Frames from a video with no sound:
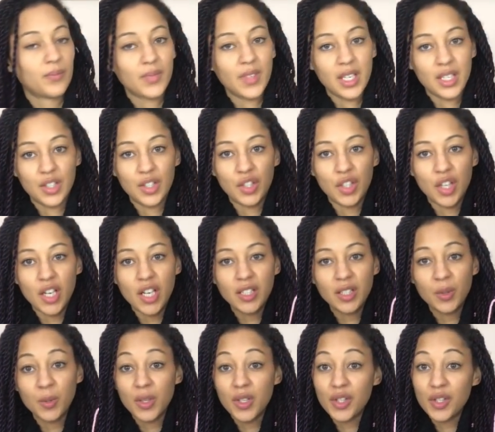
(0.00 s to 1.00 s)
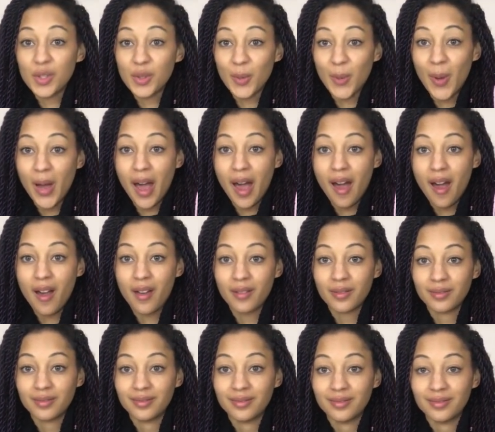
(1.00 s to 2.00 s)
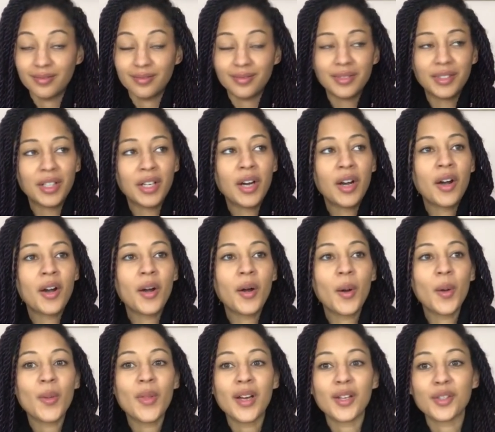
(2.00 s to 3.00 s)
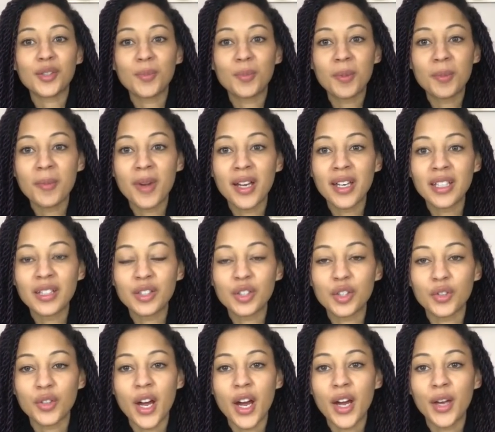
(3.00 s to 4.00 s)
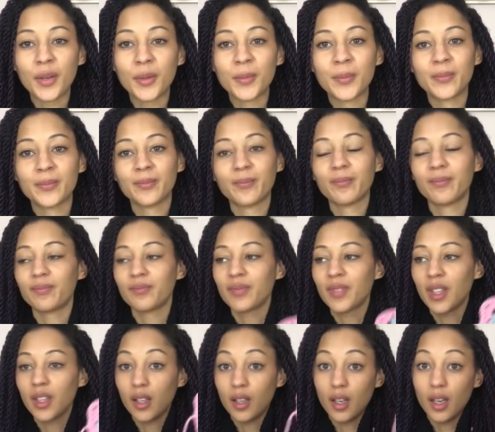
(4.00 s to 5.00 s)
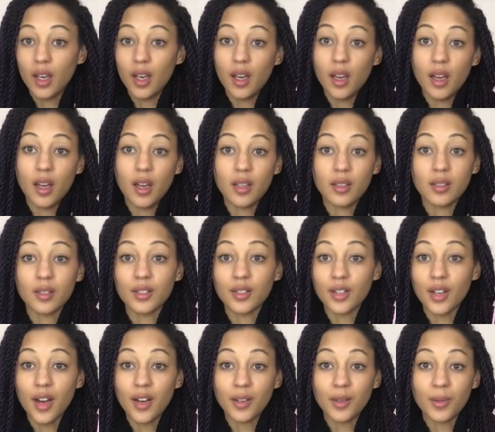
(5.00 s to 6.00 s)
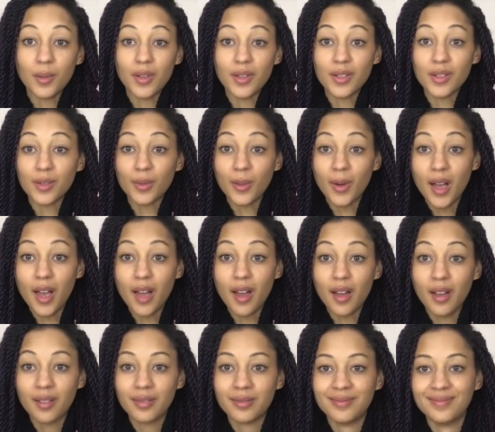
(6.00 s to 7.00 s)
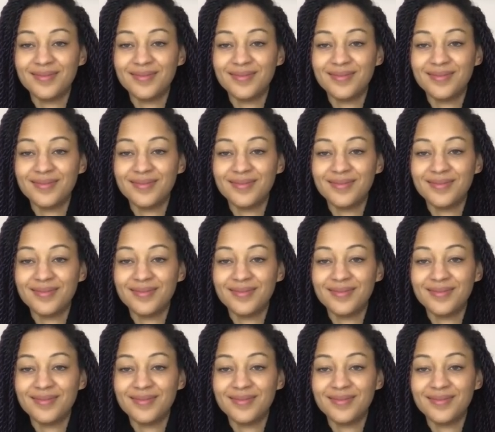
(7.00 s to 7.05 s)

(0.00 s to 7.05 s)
It started with a square. Oh, that should be my intro. It started with a square.